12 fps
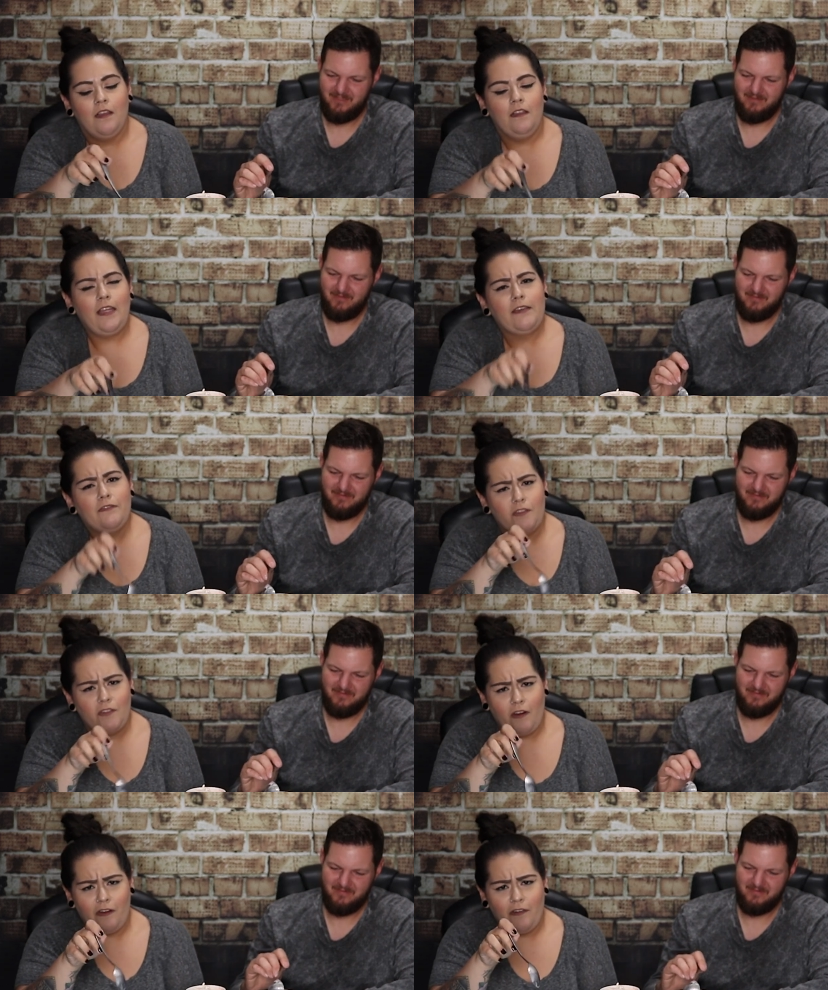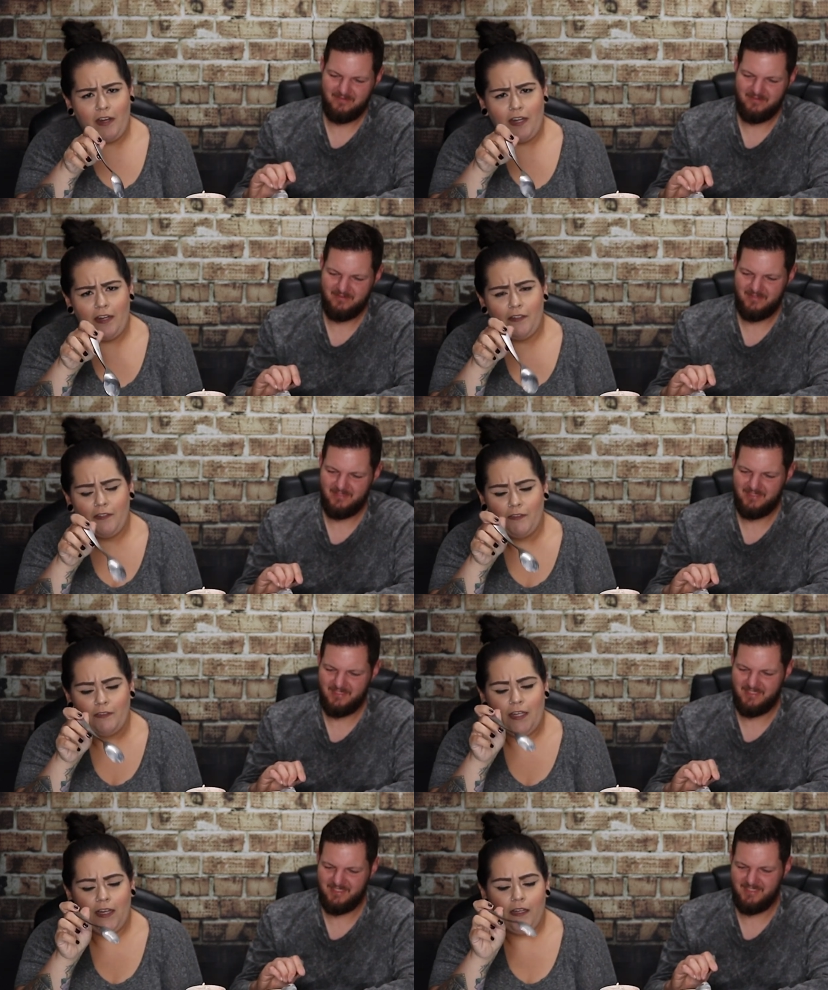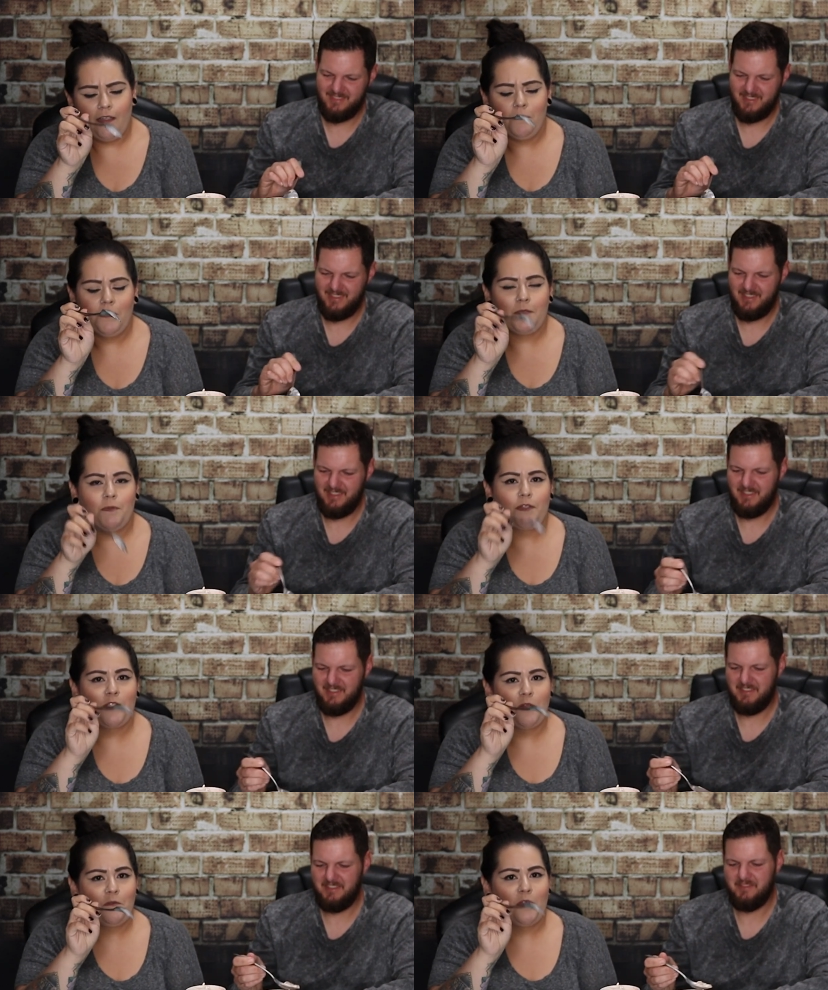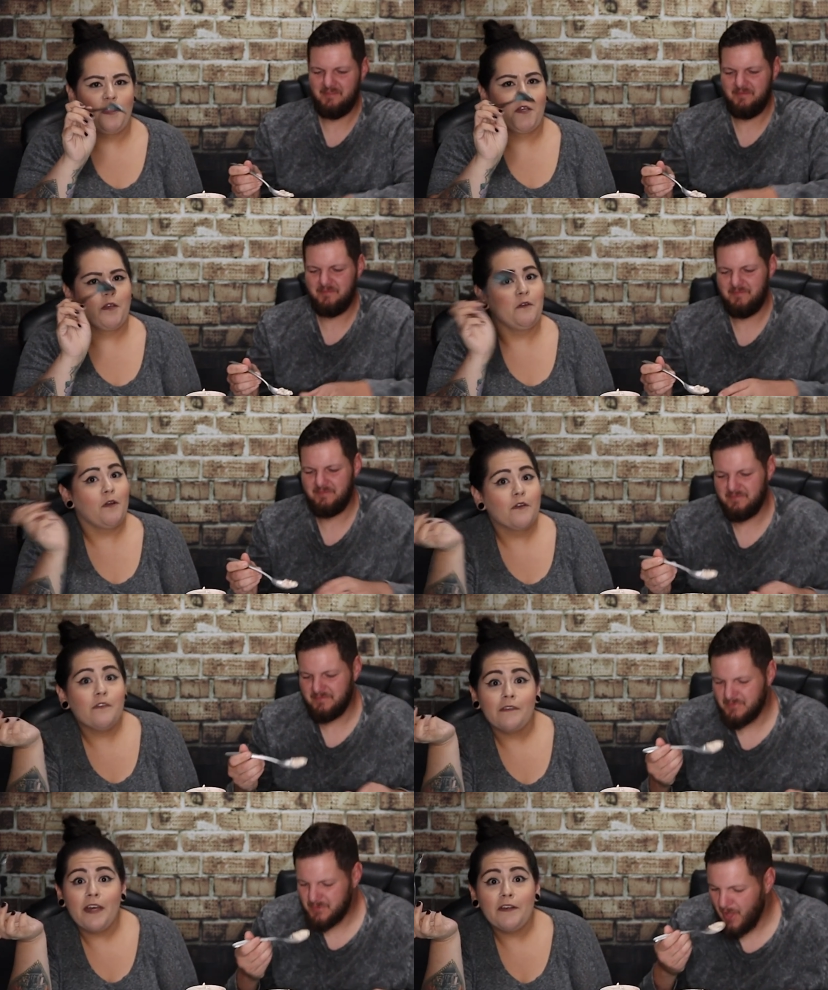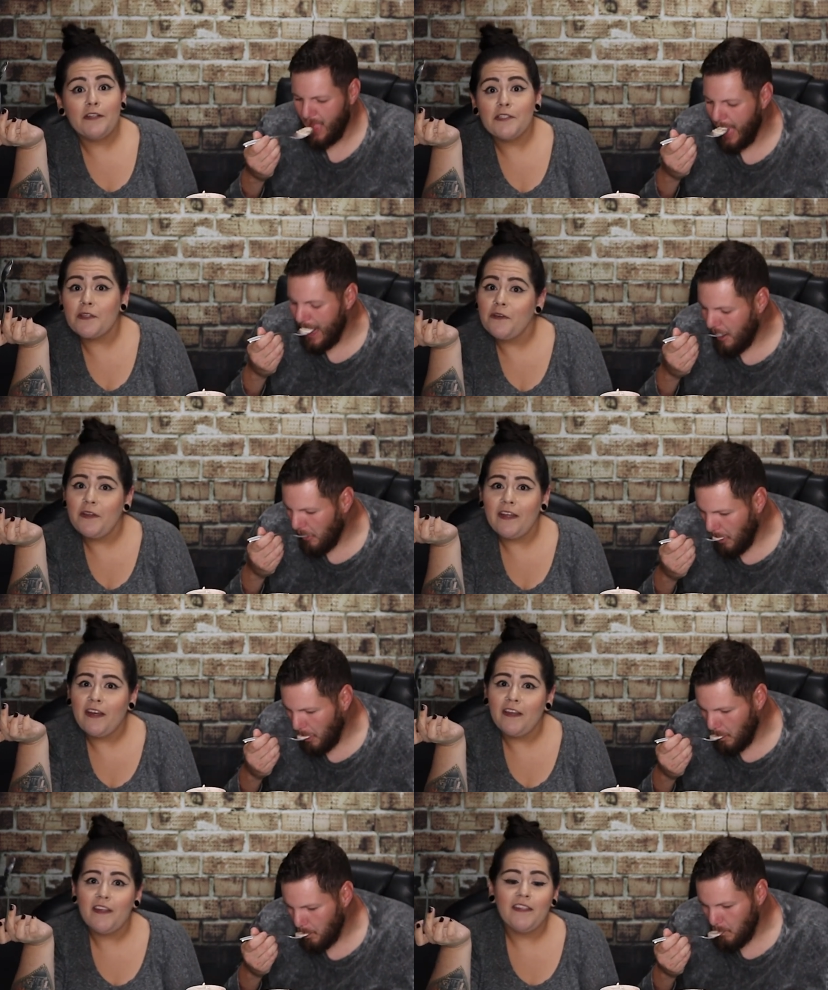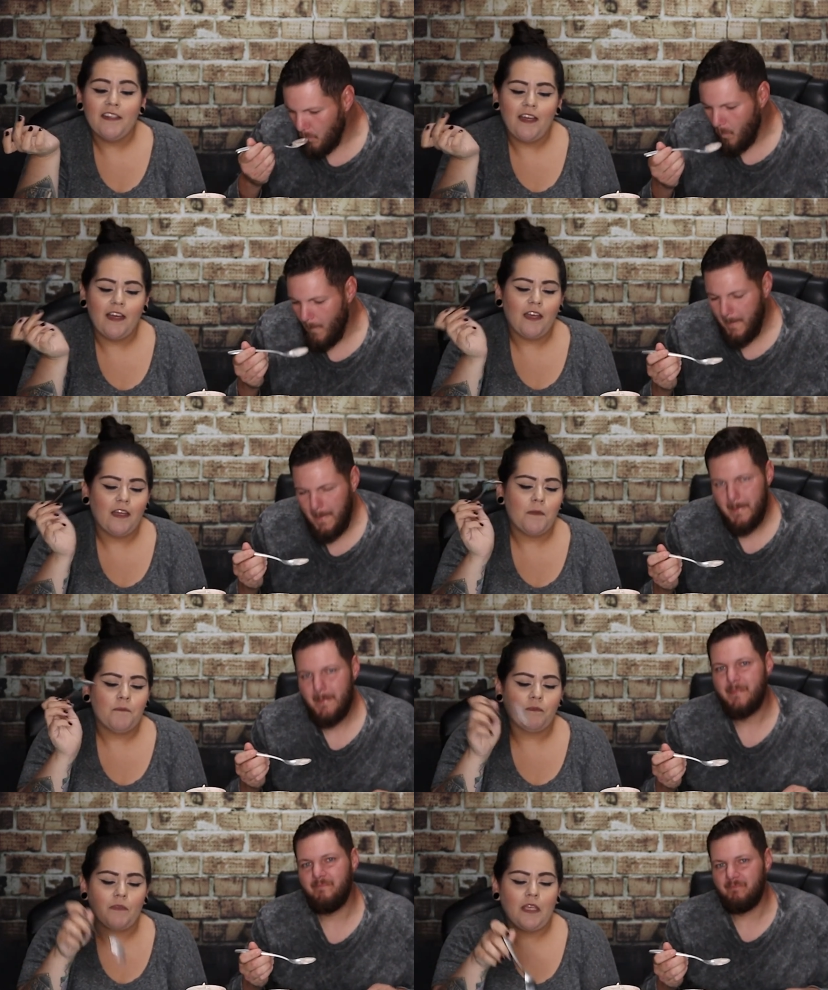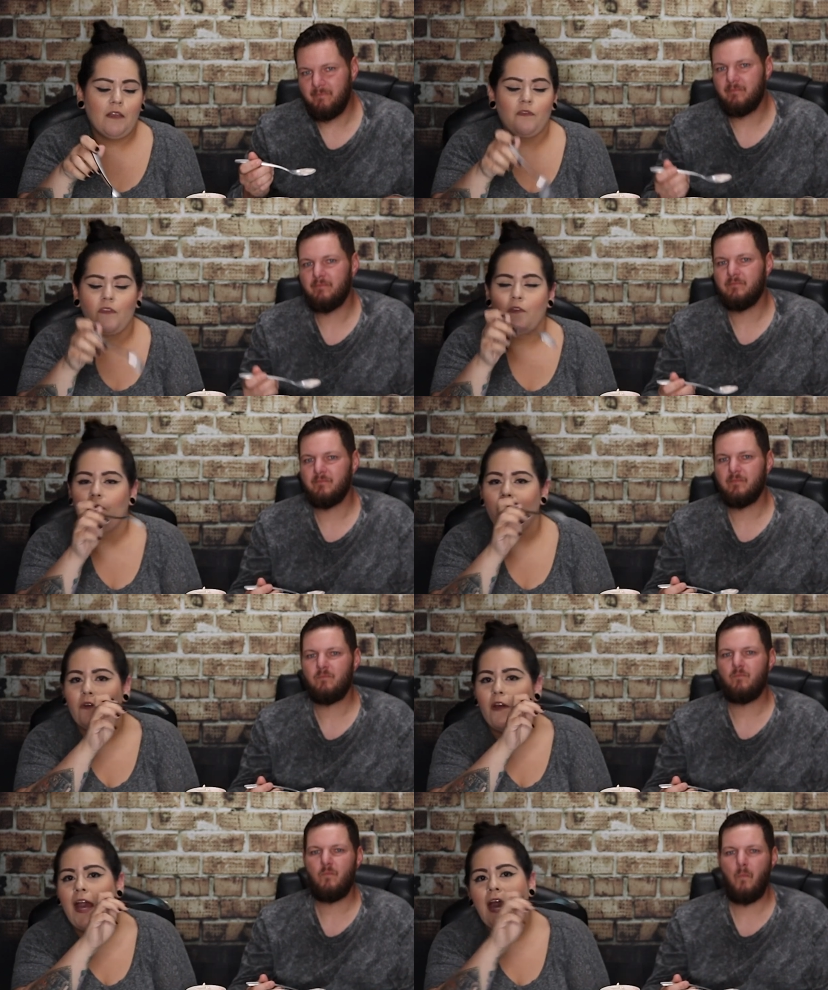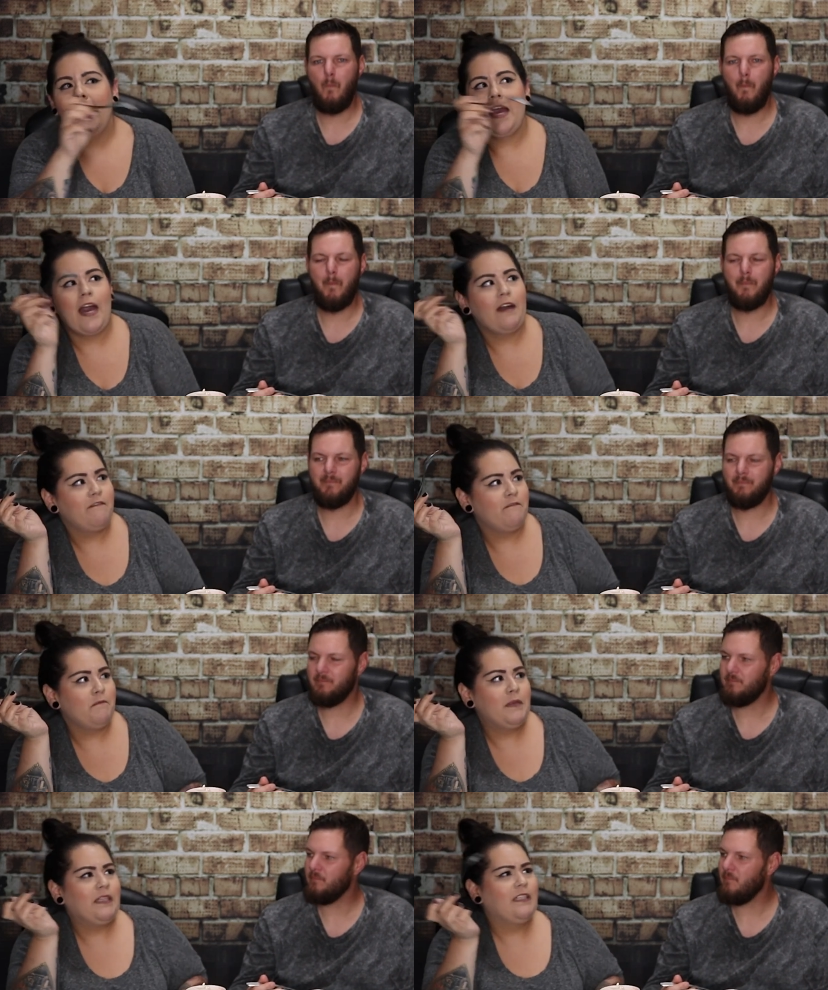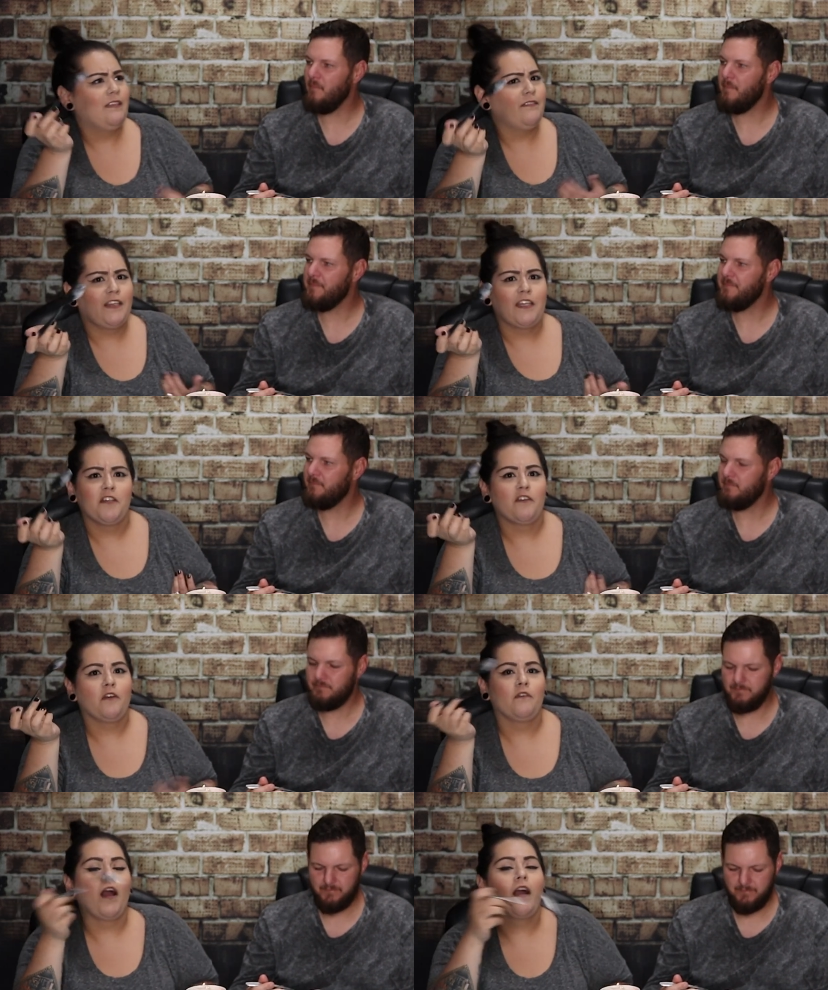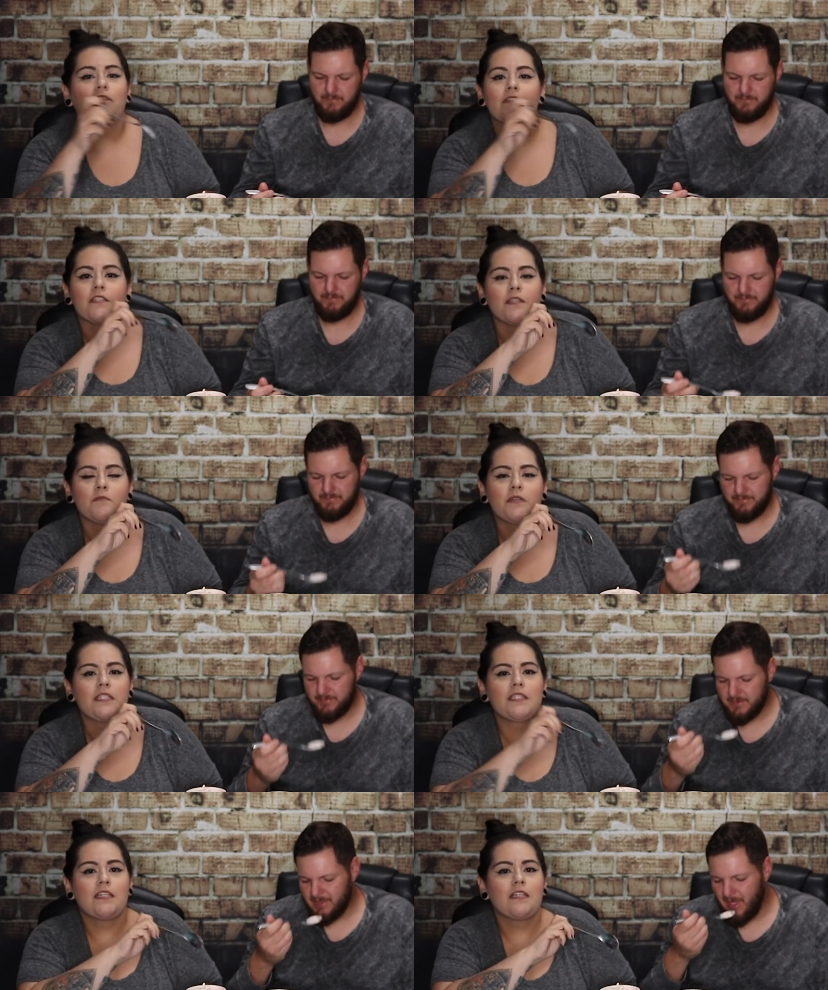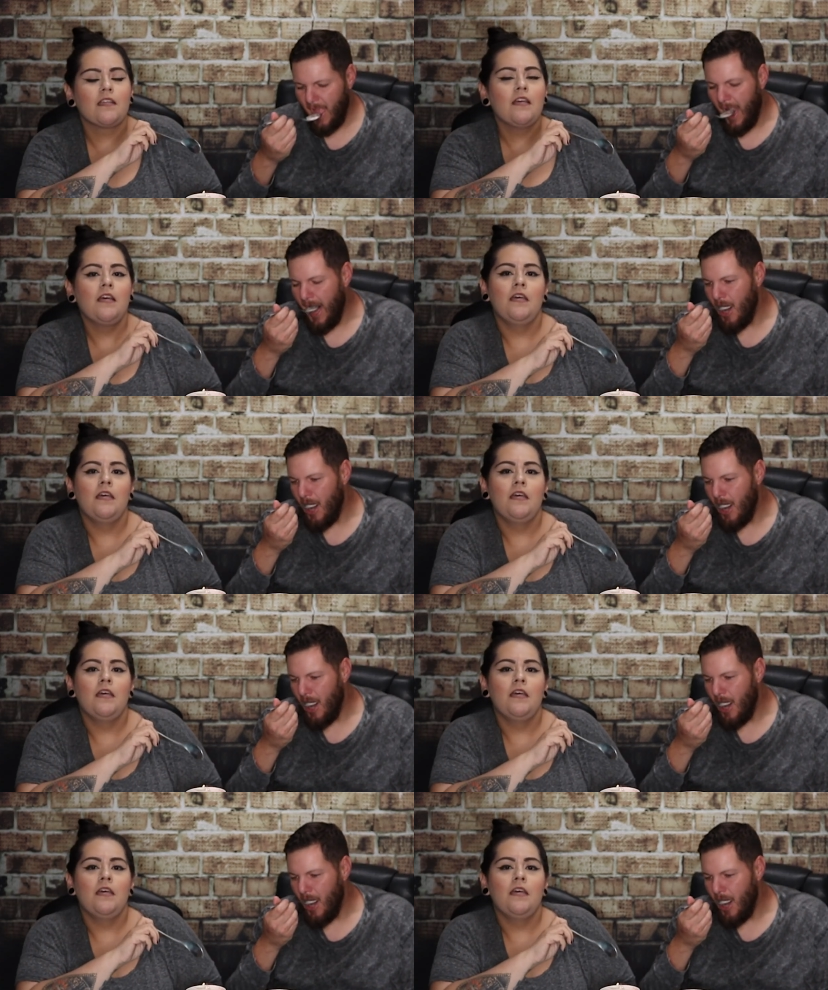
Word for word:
Speaker 1: Life is hard right now, um, especially with the coronavirus going on. Um, if you have been living under a rock for some reason,